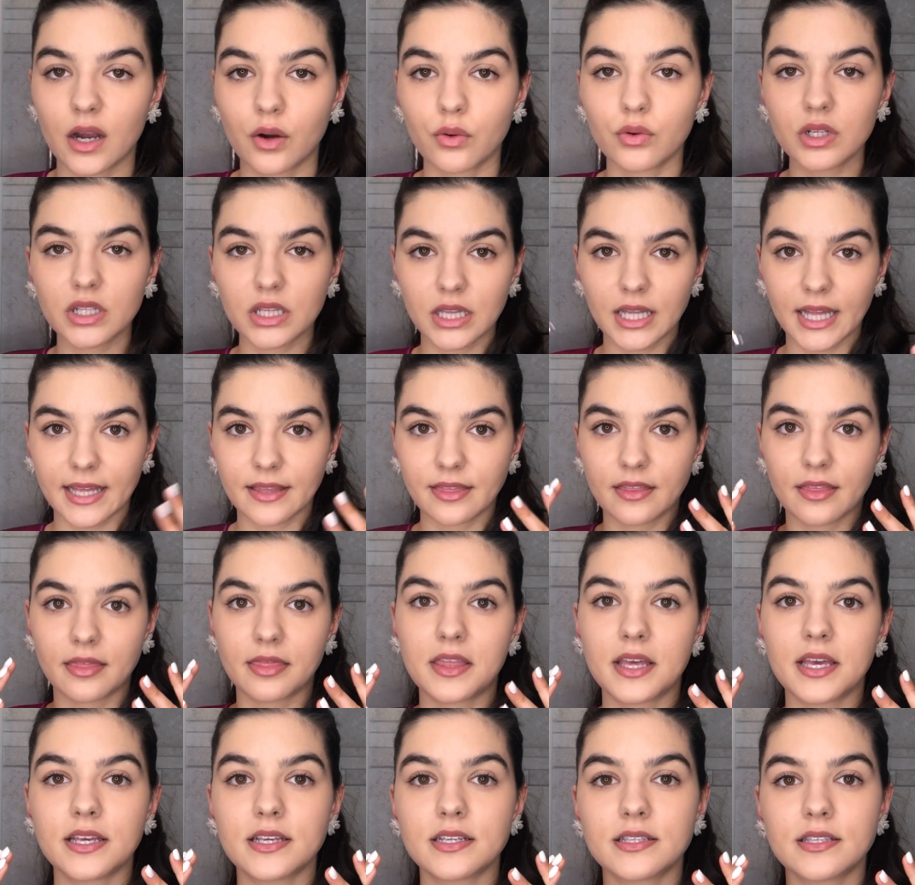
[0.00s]
I will let
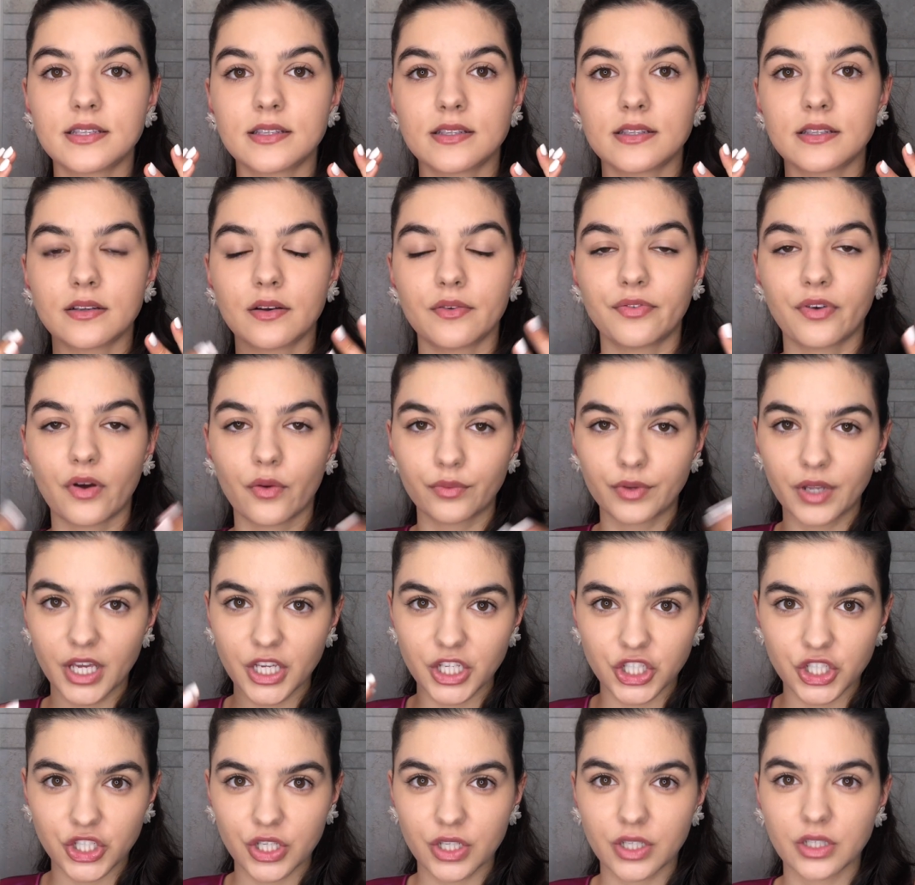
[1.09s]
this
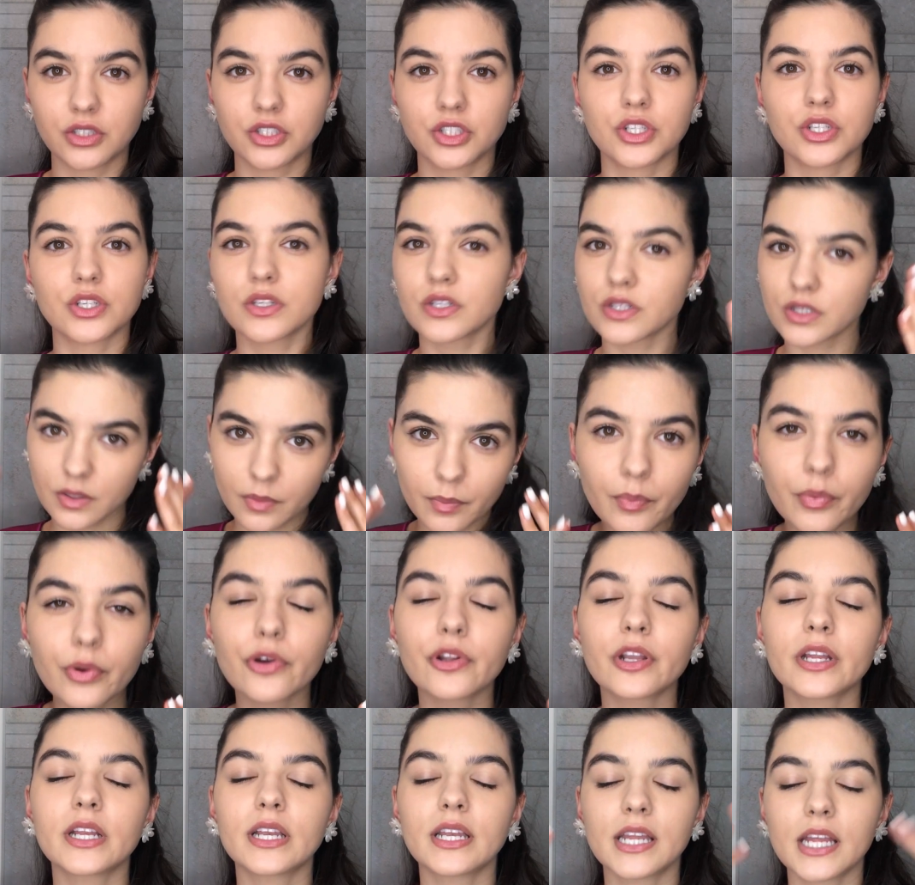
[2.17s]
foundation just
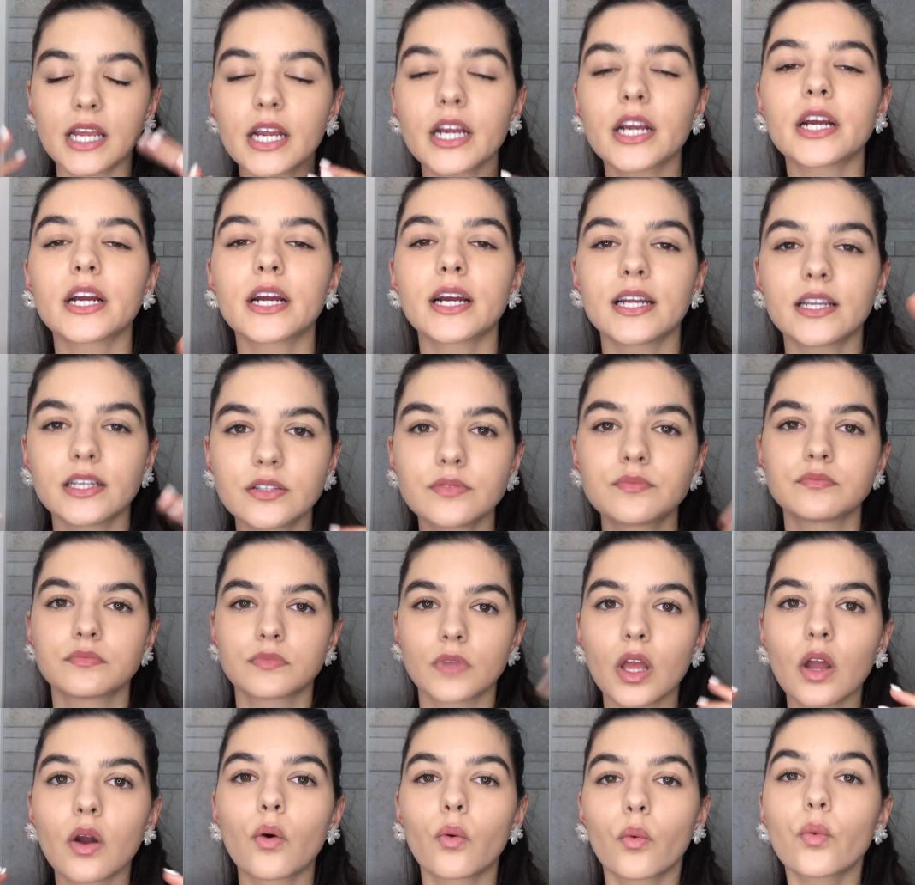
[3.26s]
put in there and
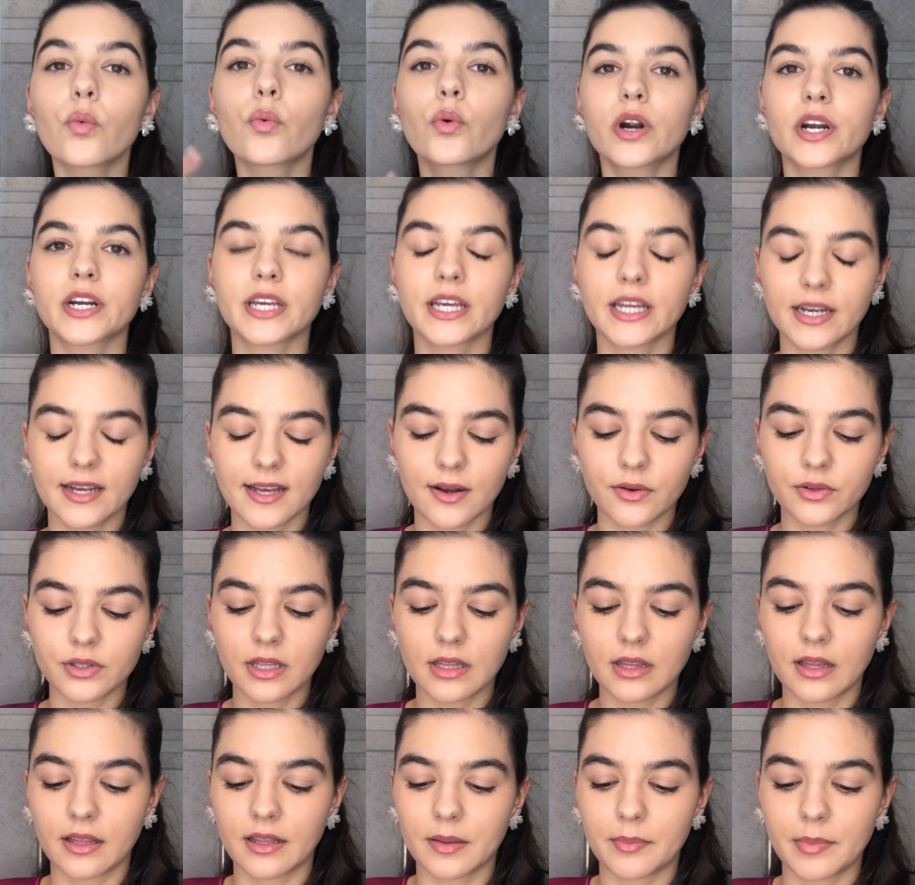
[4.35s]
work it out
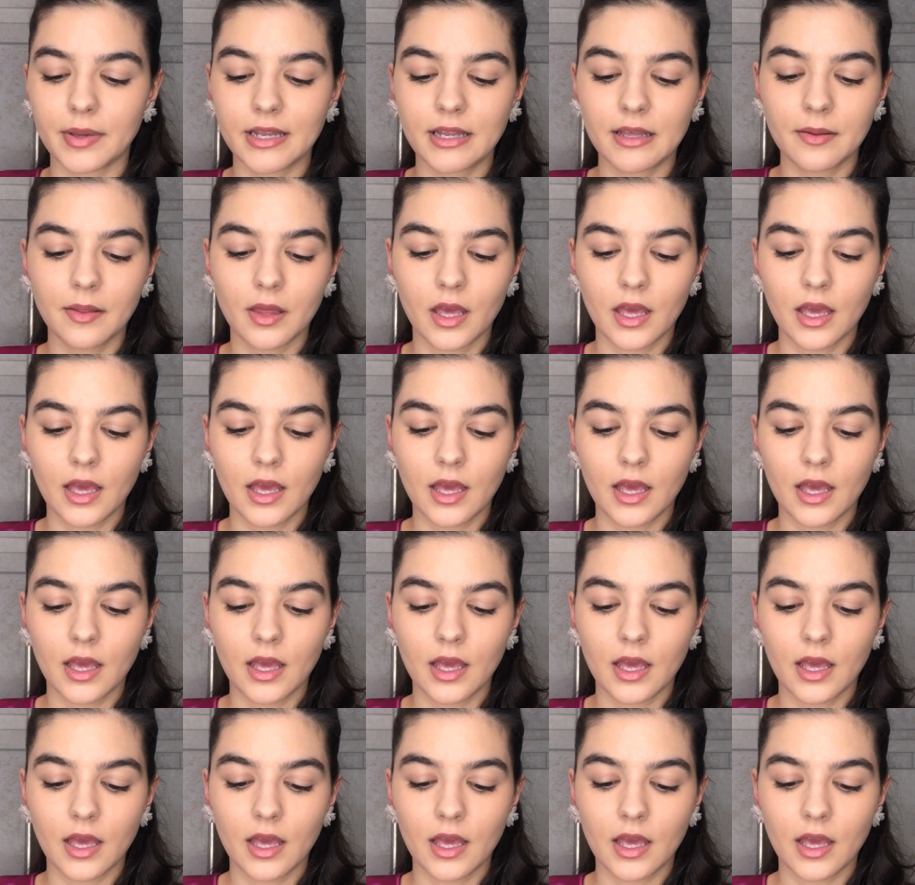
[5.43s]
a little bit.